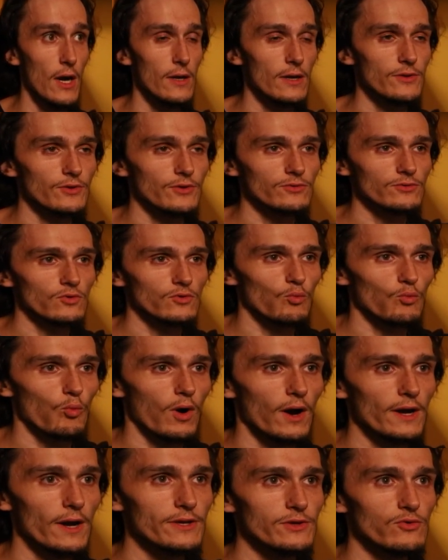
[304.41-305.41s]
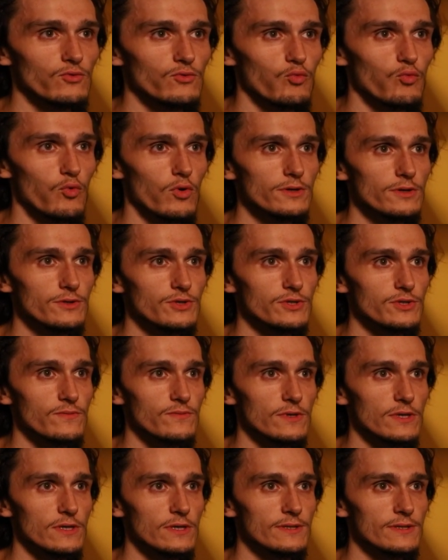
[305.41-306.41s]
Don't know why you would, just
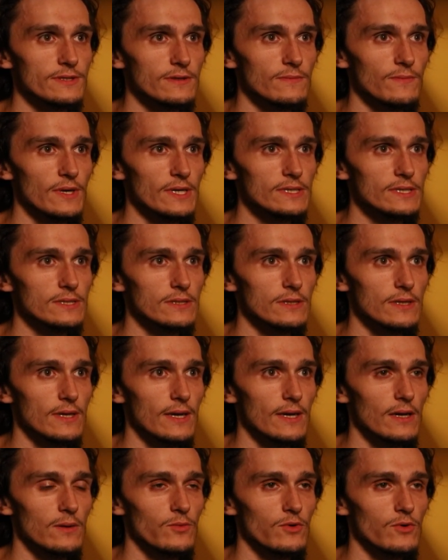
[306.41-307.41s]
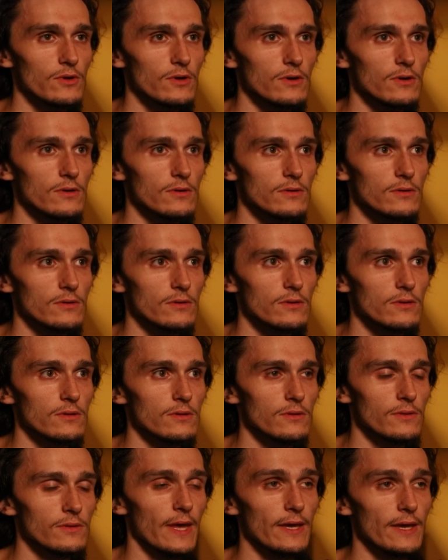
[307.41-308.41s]
because it makes the camera
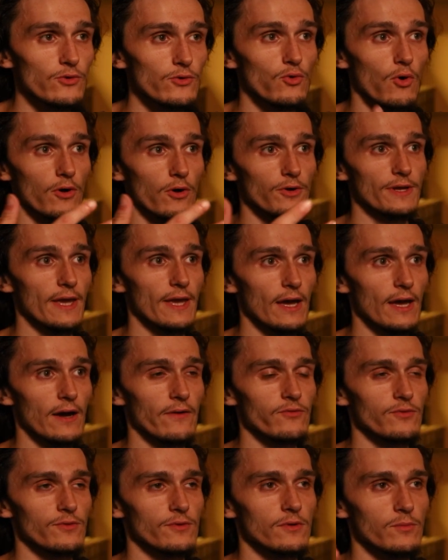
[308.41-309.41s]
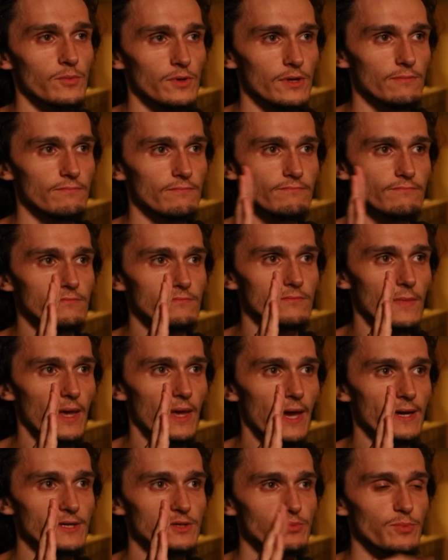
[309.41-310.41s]
that you already have a little bit
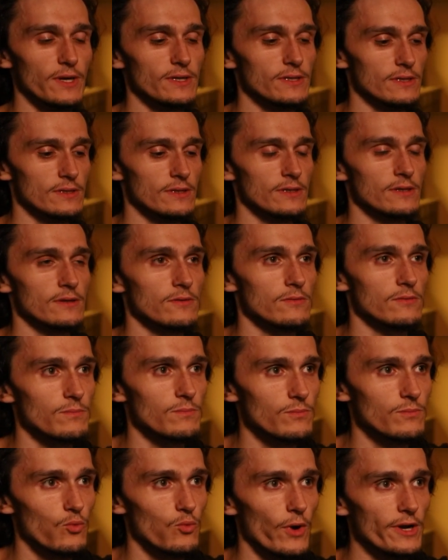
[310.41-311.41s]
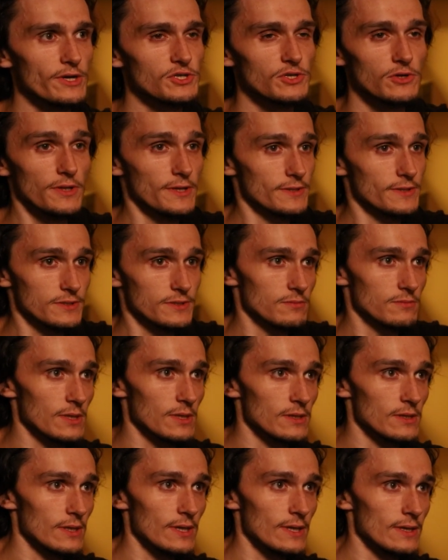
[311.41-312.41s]
aspected in a ratio that's
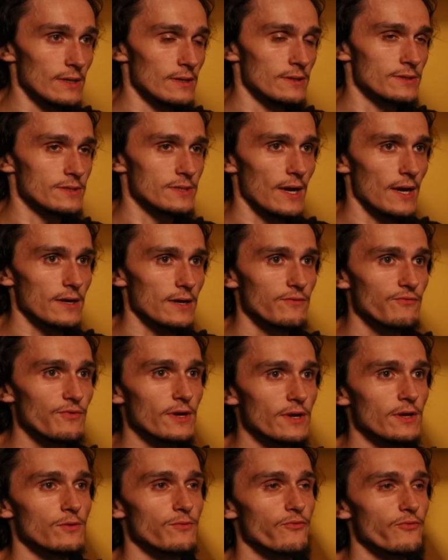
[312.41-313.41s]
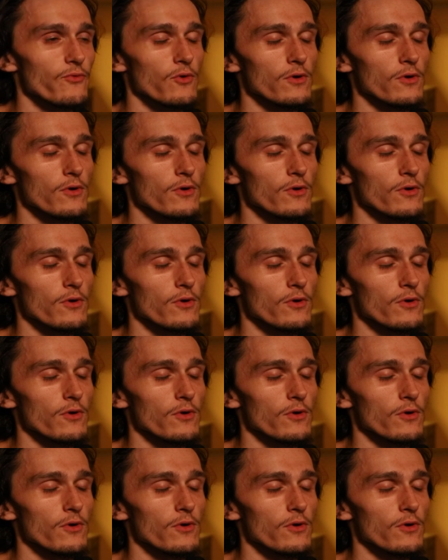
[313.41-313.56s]
it's not configured for.